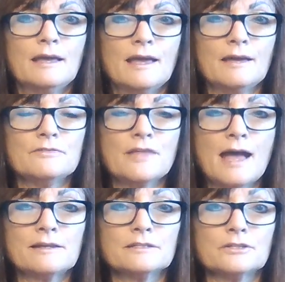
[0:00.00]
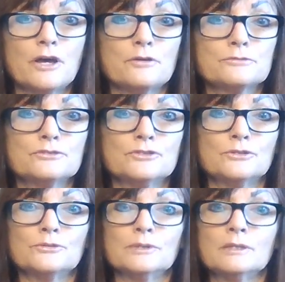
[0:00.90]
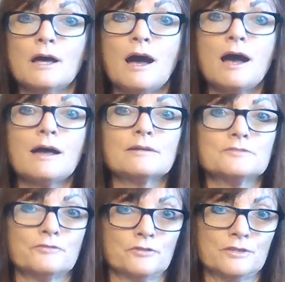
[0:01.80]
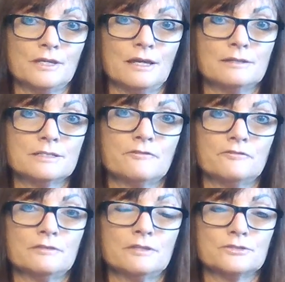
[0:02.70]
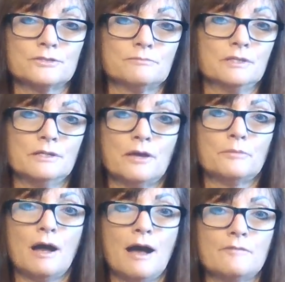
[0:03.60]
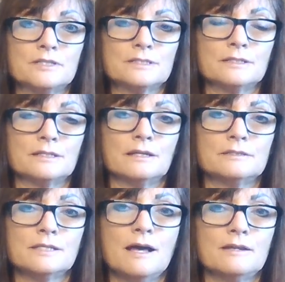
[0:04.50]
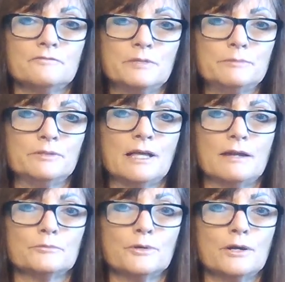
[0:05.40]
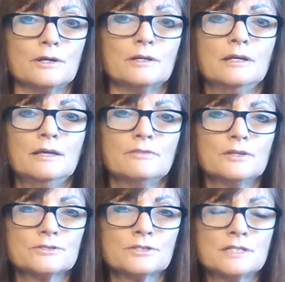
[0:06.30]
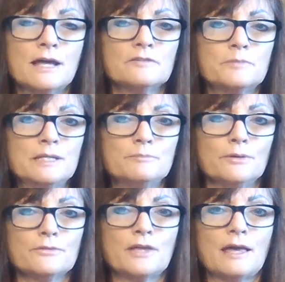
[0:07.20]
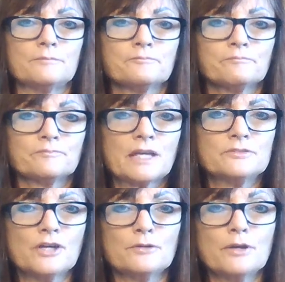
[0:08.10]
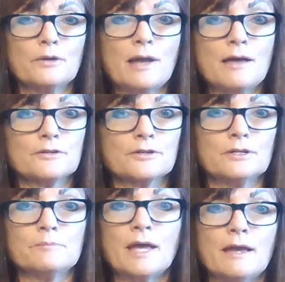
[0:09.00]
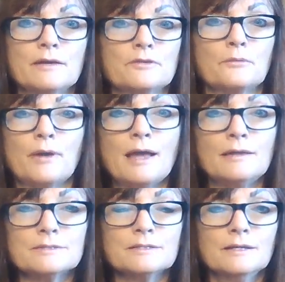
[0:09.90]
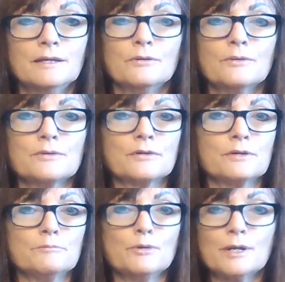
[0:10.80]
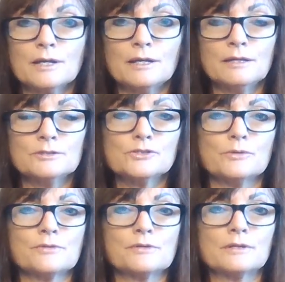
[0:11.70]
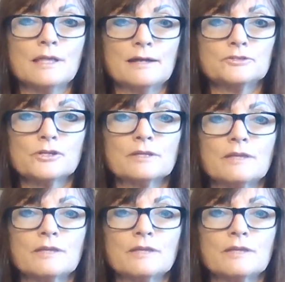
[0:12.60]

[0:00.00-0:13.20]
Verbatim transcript: And that can go to a lot of different things. If there's, you know, obviously a ton of people out of work, there's a ton of people that don't know how they're going to pay their rent or their mortgage or their electric.